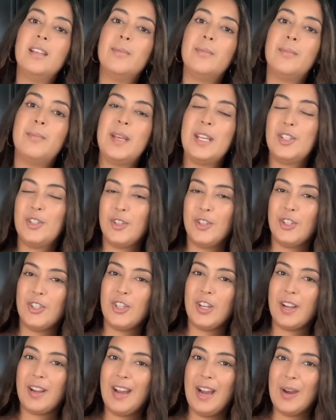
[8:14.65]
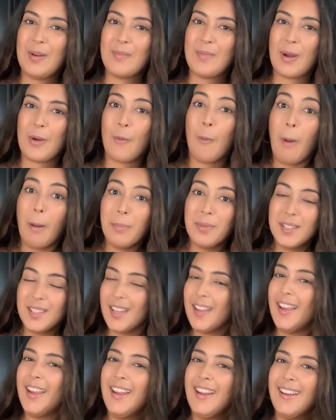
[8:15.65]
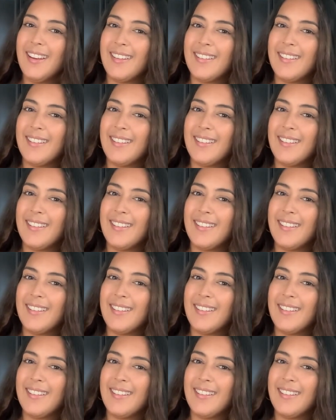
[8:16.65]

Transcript: Make sure to check out my website,